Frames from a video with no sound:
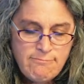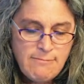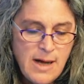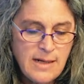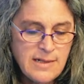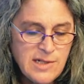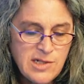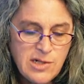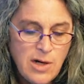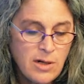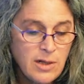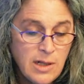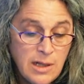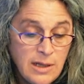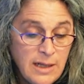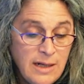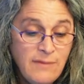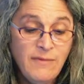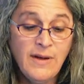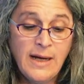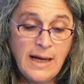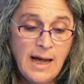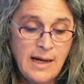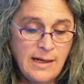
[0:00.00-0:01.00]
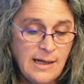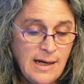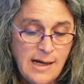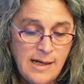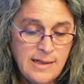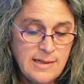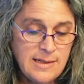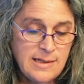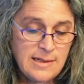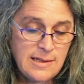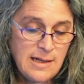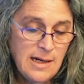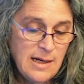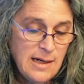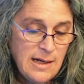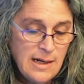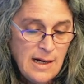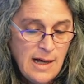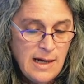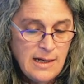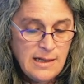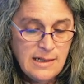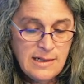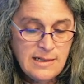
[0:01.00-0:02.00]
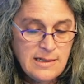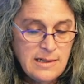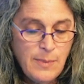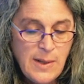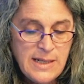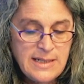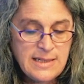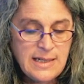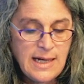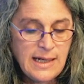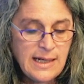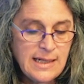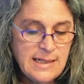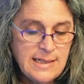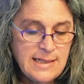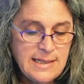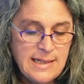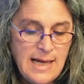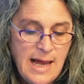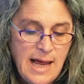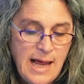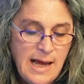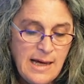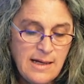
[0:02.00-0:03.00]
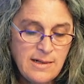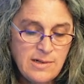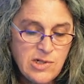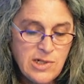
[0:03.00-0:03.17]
I started living, I guess, is the best I can say.